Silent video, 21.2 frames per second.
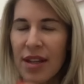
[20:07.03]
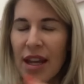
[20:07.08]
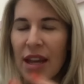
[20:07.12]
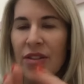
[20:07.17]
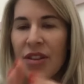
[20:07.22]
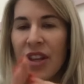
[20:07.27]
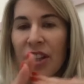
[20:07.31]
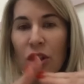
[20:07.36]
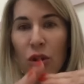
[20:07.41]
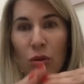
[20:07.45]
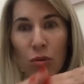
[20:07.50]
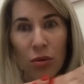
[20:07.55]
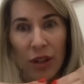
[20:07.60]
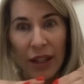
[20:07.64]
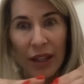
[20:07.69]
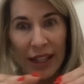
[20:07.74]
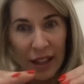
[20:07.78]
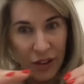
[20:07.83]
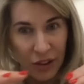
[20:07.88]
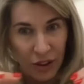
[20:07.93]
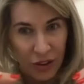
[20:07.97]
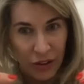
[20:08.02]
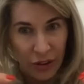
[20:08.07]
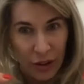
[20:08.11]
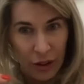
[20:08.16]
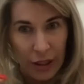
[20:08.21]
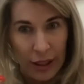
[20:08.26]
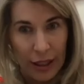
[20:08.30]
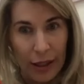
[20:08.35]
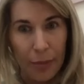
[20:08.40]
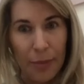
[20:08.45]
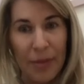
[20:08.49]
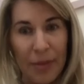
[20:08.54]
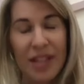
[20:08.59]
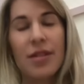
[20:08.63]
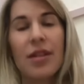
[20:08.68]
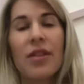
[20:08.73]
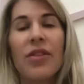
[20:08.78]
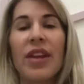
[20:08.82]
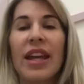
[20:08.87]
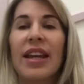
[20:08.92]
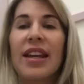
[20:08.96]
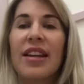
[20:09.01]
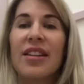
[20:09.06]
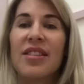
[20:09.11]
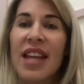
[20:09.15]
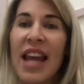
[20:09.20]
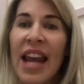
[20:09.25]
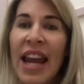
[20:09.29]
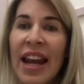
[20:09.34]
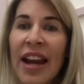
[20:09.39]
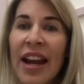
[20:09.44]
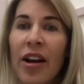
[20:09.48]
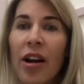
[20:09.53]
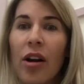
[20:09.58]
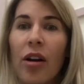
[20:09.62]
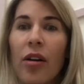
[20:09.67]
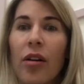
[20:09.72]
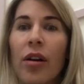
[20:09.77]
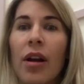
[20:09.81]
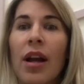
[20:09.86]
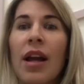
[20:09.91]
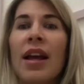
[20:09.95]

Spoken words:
and then you lengthen the ligaments and they can tear,